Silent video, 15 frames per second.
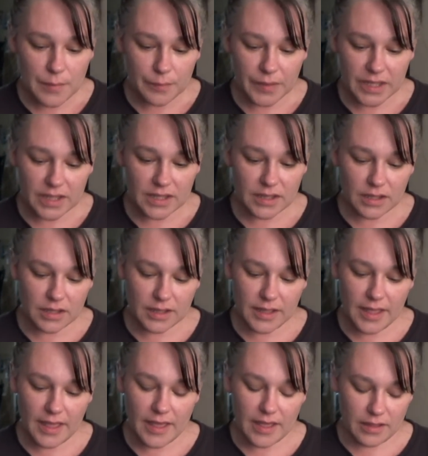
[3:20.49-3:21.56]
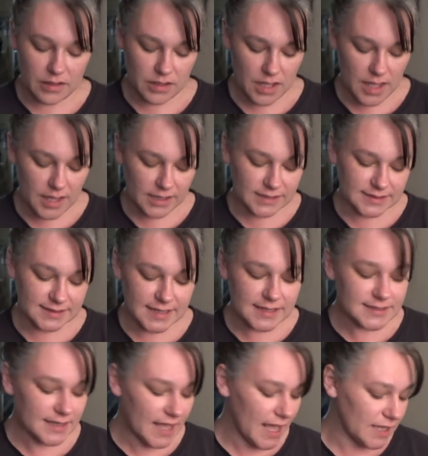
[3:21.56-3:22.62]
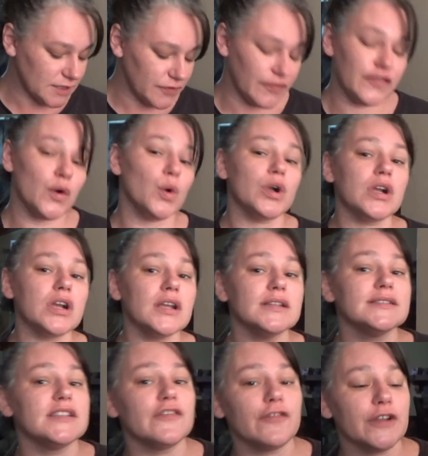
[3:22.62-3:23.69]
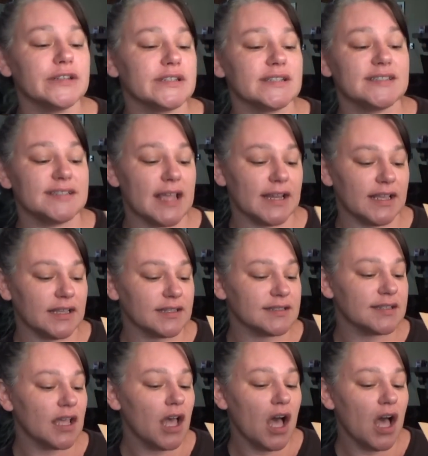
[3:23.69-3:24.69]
But yeah, and it says it has 4 different settings.